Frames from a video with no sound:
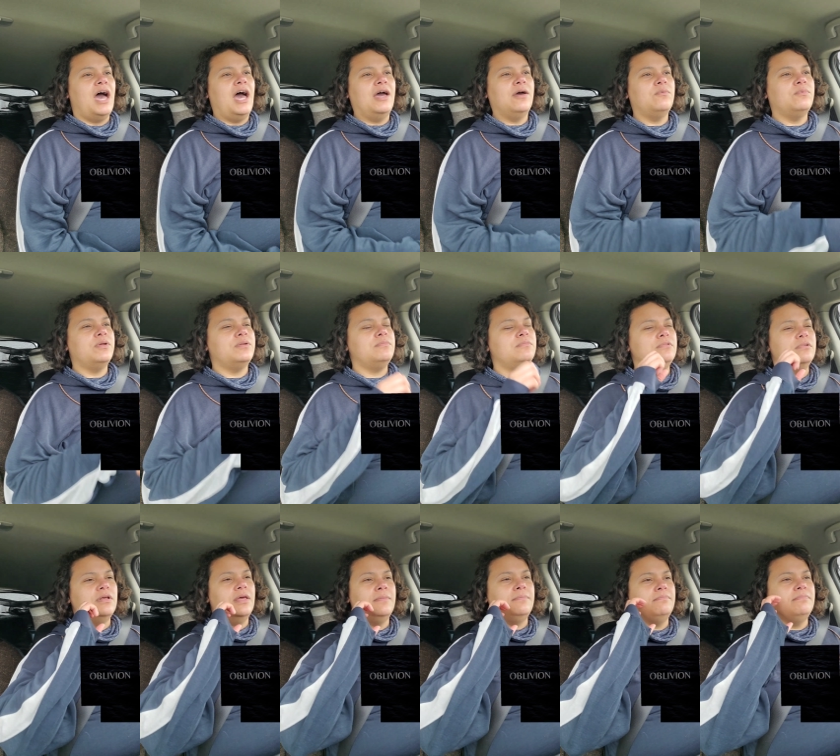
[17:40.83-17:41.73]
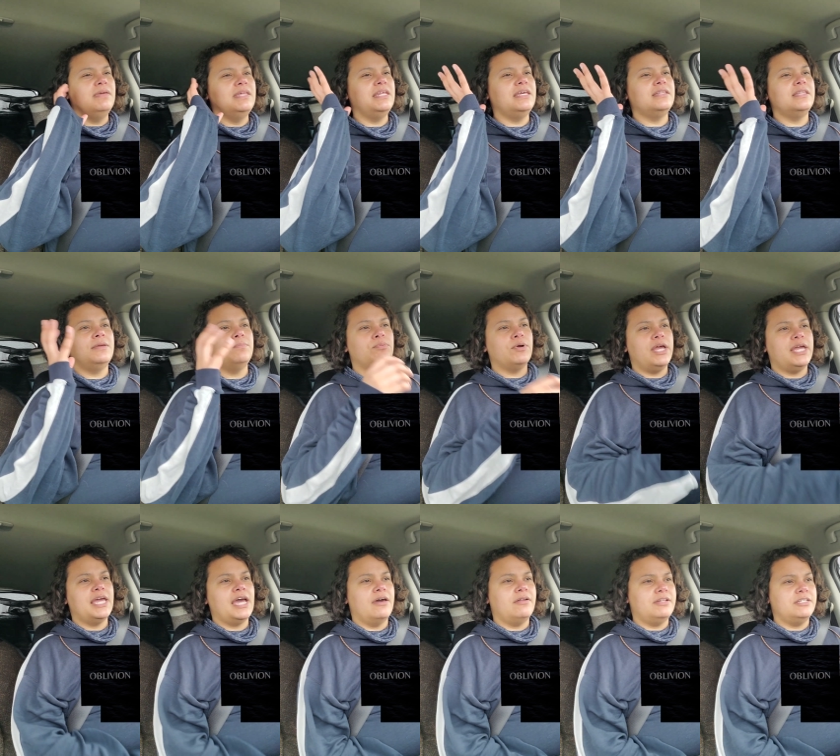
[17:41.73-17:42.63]
I would immediately
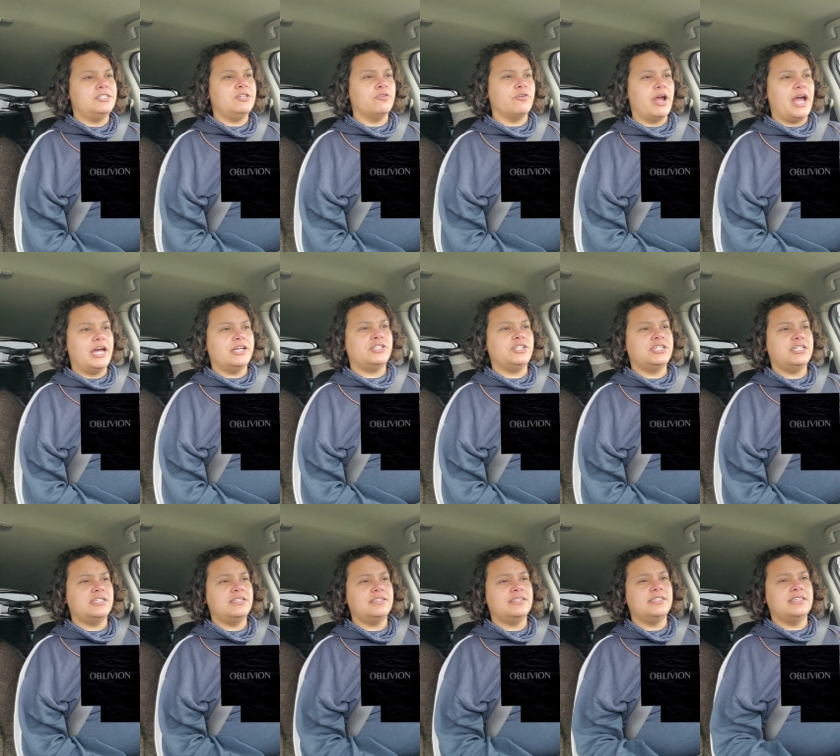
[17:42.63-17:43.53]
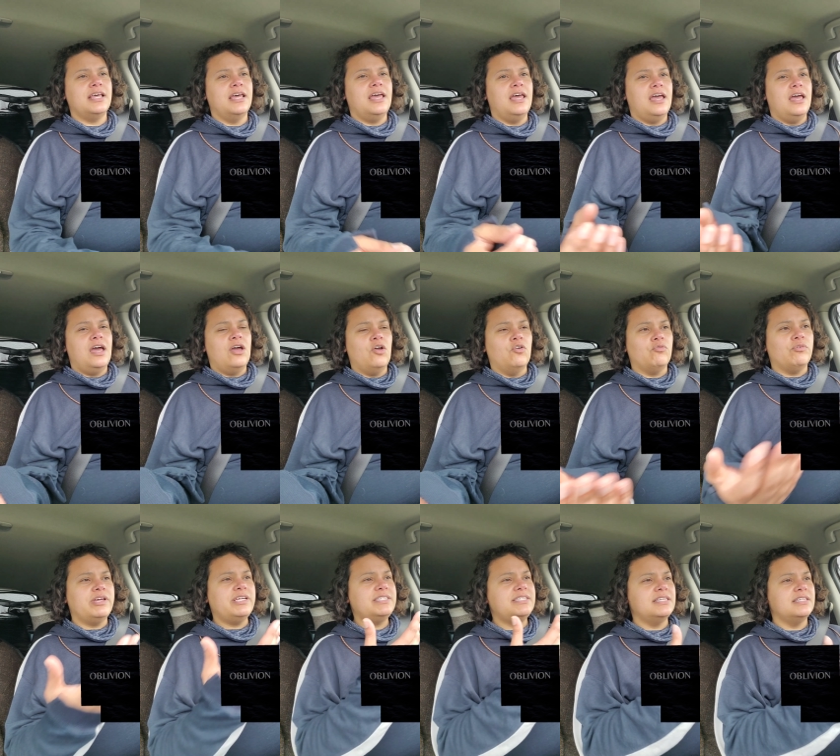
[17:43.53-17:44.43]
break out into rashes.
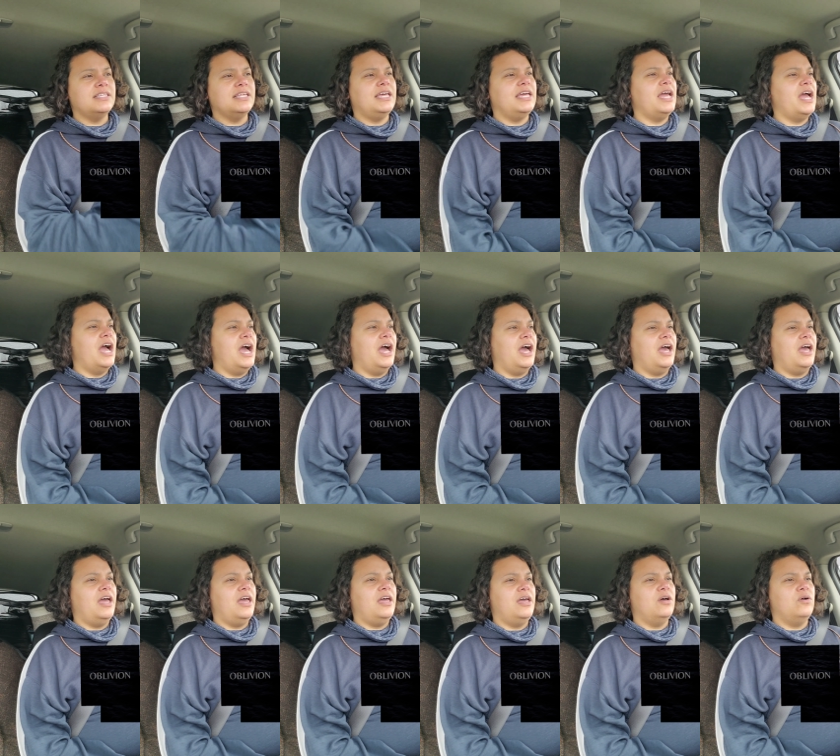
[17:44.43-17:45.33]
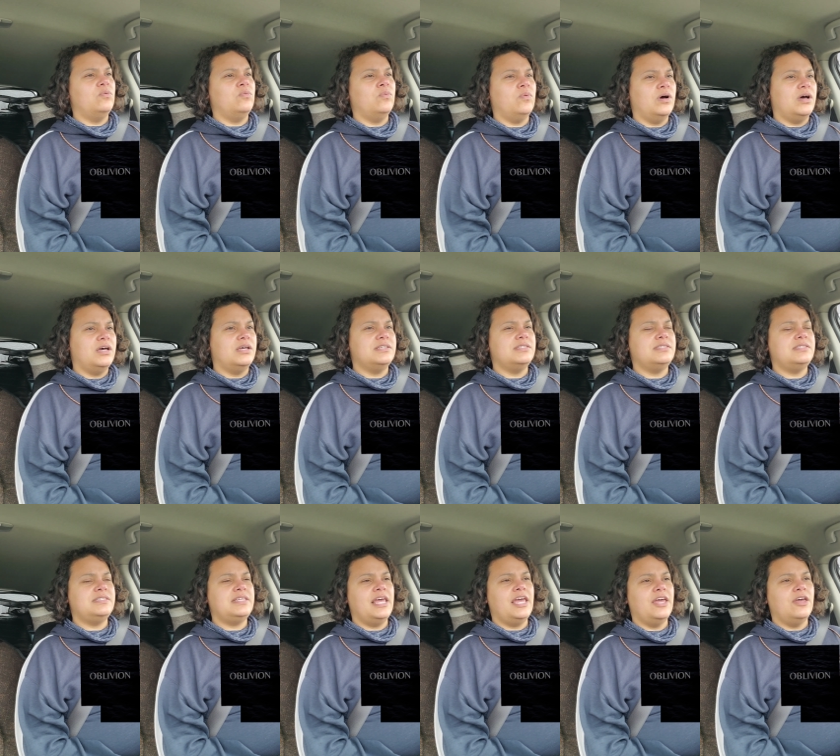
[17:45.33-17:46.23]
Recently, I was
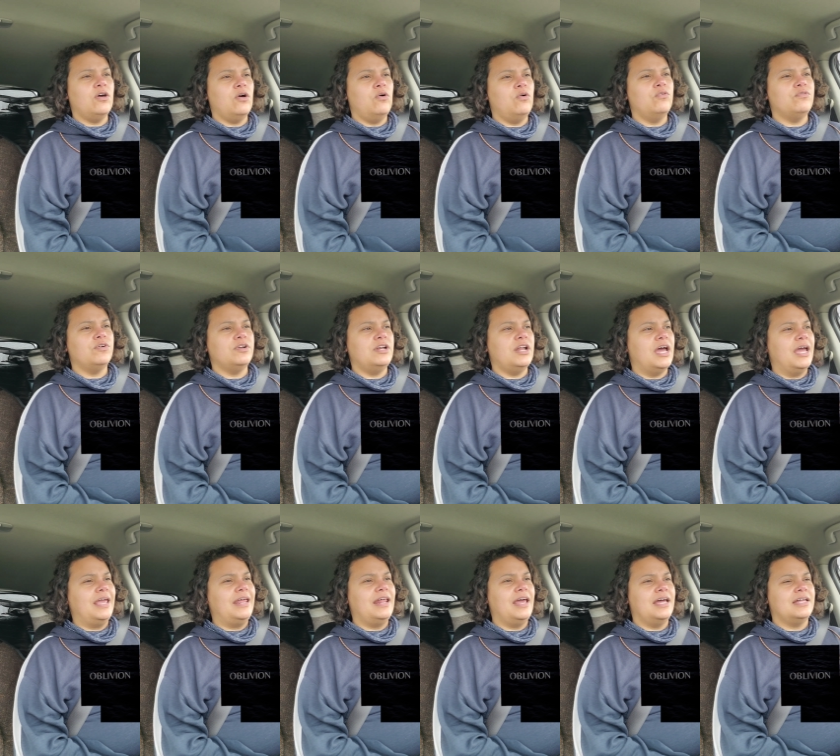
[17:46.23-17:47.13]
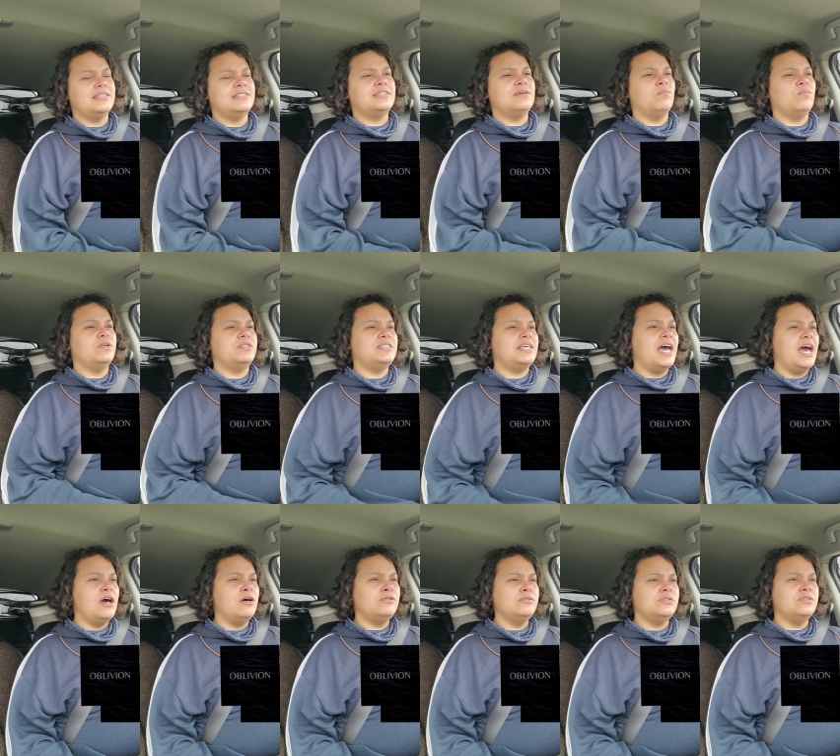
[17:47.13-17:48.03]
staying overnight at someone's
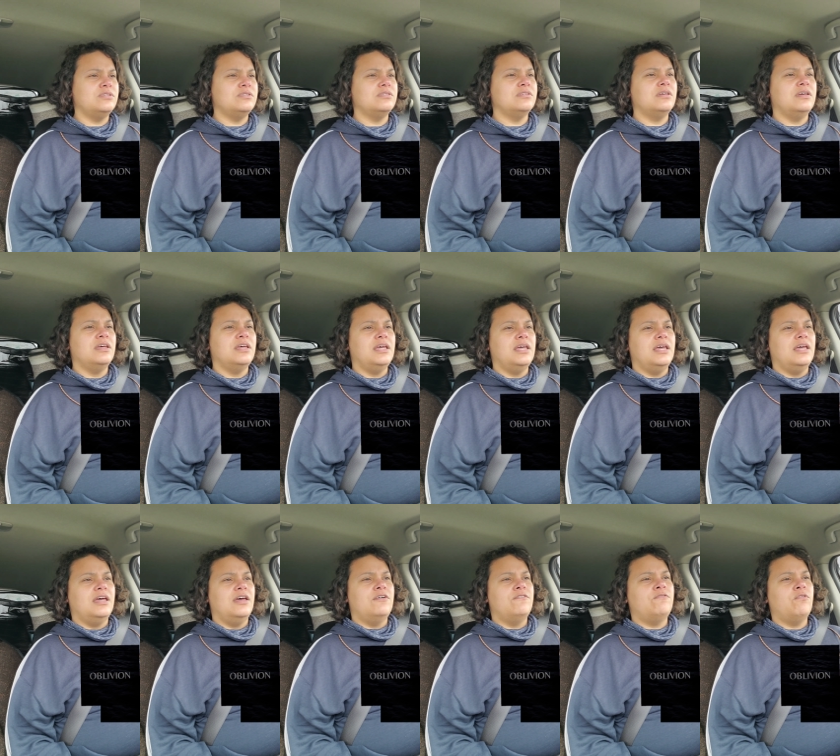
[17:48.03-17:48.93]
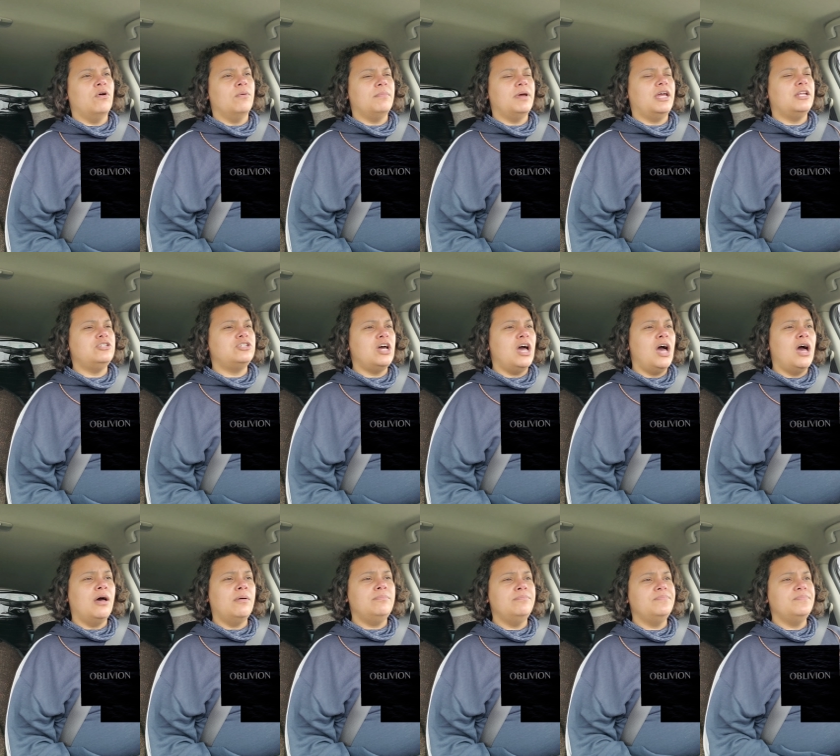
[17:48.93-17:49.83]
house for my
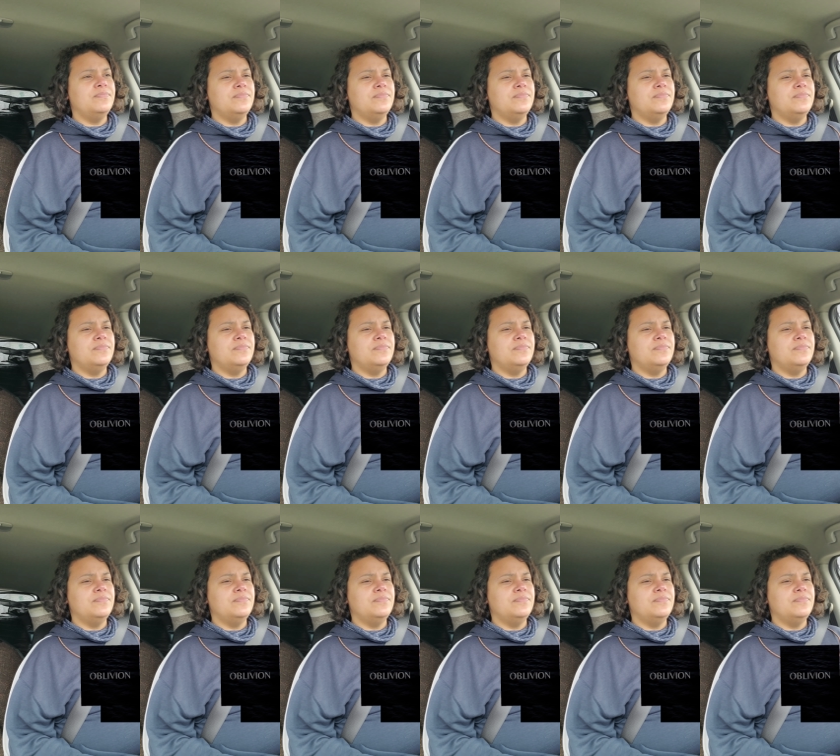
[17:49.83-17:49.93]
job,